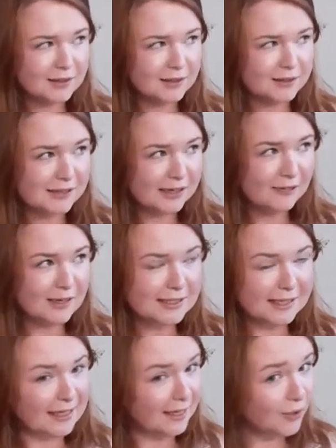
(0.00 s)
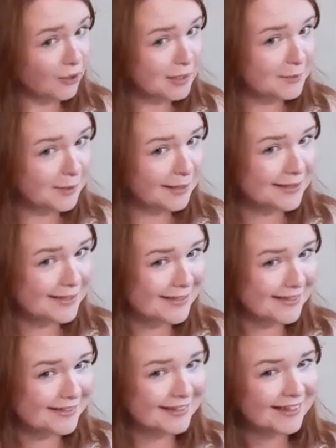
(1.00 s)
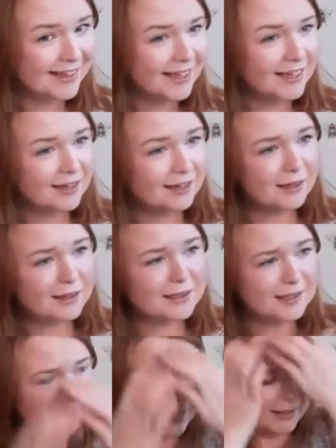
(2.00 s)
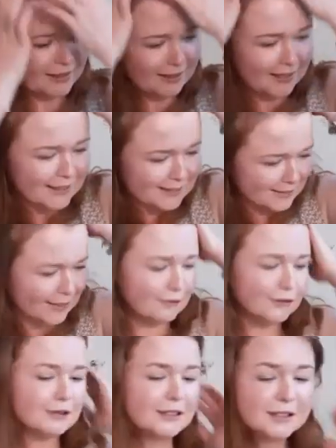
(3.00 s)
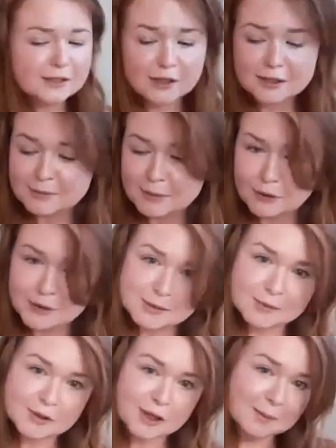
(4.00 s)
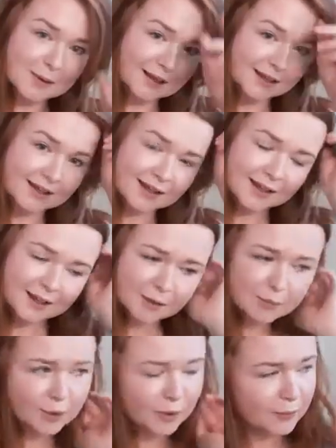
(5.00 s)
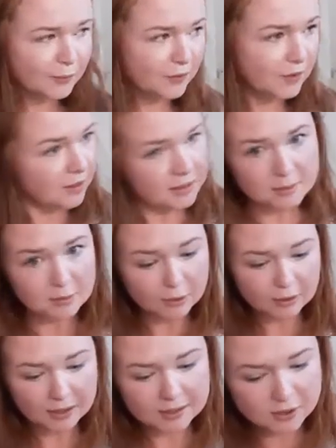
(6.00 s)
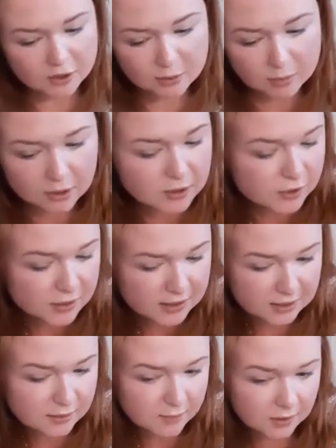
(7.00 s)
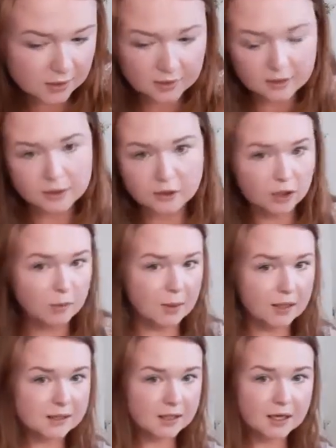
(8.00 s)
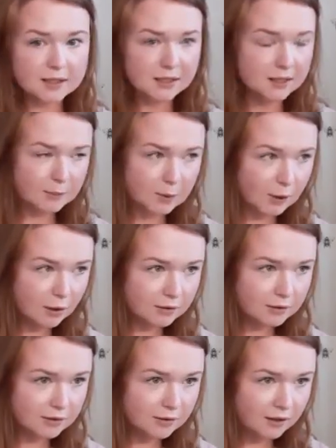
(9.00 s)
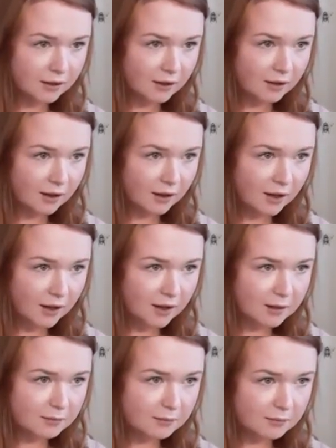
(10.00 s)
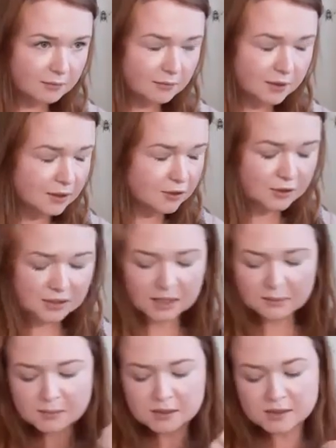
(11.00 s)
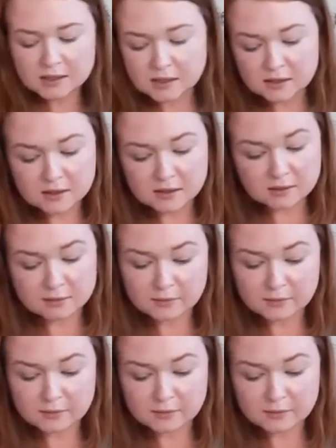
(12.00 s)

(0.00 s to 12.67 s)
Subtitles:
dare I say it, Christmas. Because yes, I've already started my Christmas shopping, but you need to be organised, don't you? Because you see something and then you'll go back to get it and it'll be gone. And it just helps, doesn't it, to